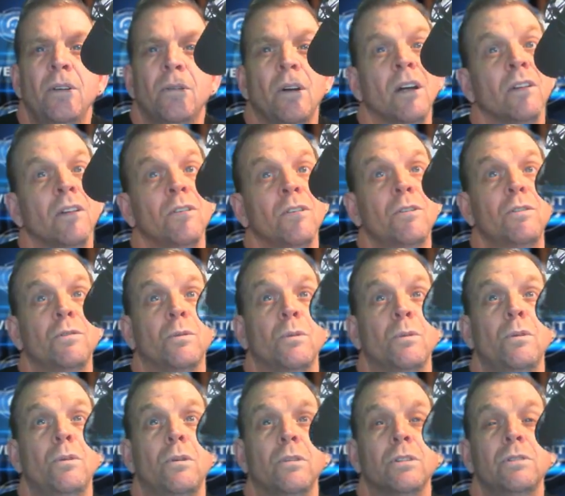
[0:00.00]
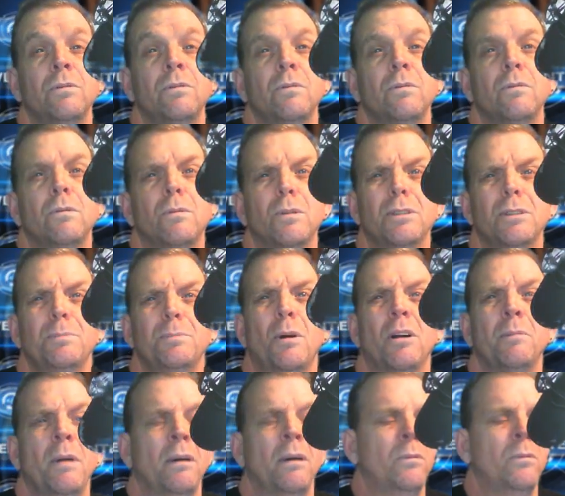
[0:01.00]
Learn the rules. This part
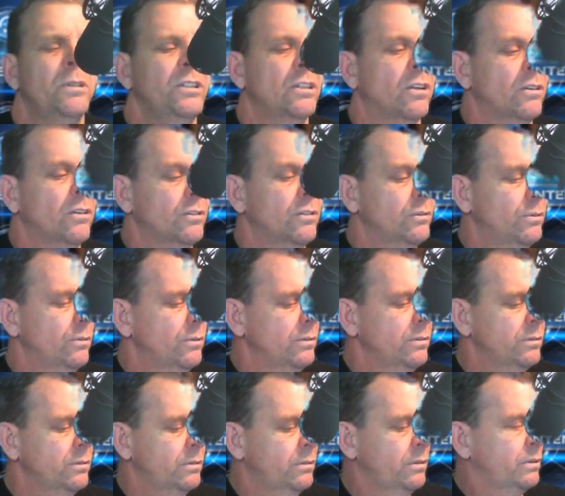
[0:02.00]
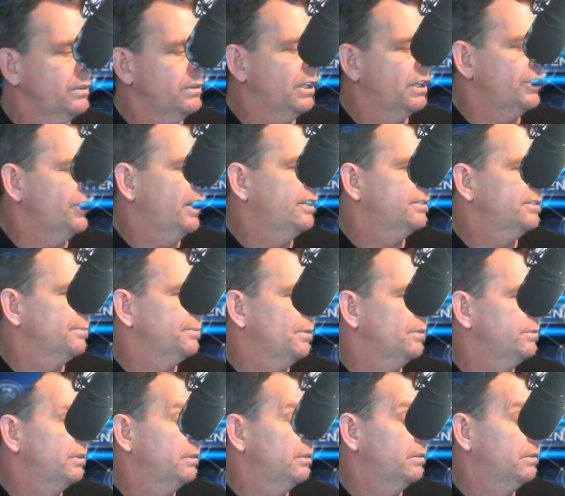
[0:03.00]
about when you learn the rules, they change them on you.